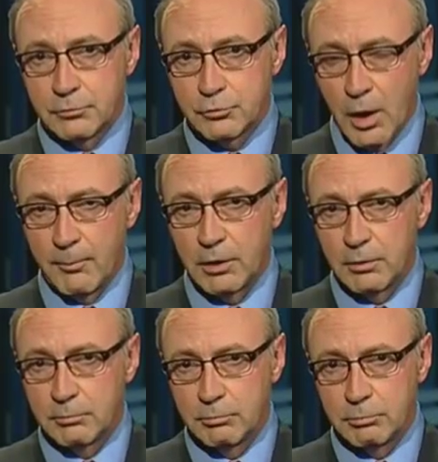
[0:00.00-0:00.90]

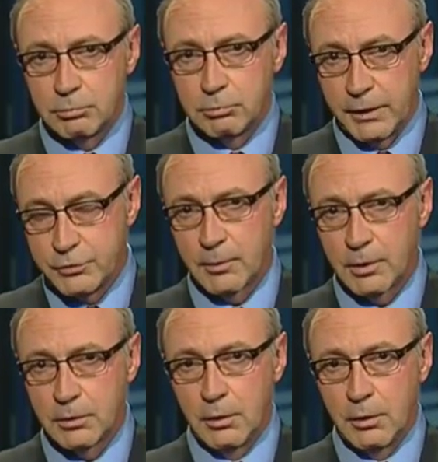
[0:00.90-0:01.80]
trauma, brain
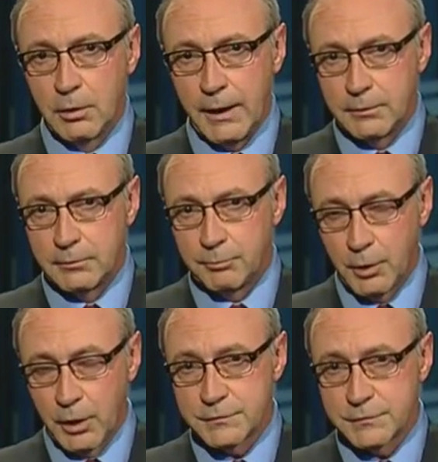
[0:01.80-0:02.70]
trauma, and
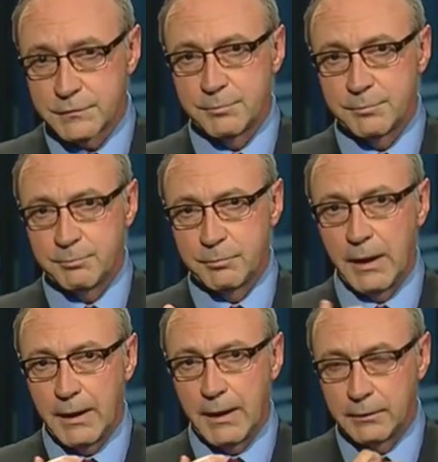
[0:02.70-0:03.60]
Parkinson's,
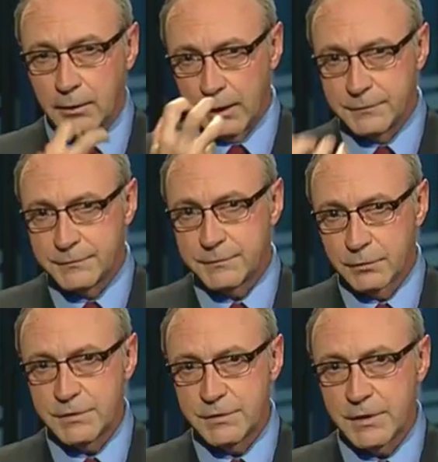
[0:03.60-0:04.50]
and I
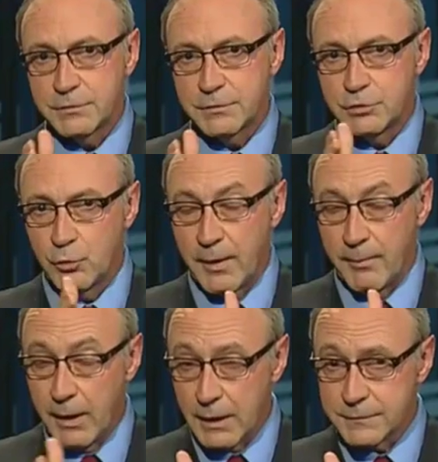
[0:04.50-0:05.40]
still suggest it to
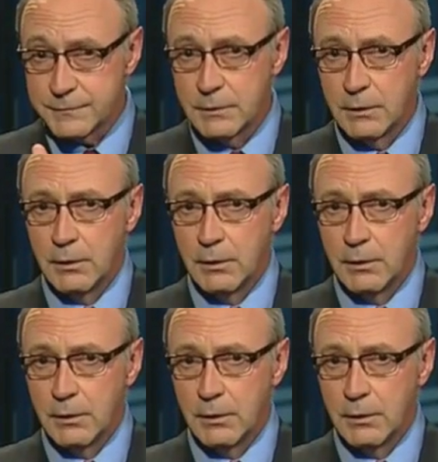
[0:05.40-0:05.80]
MS,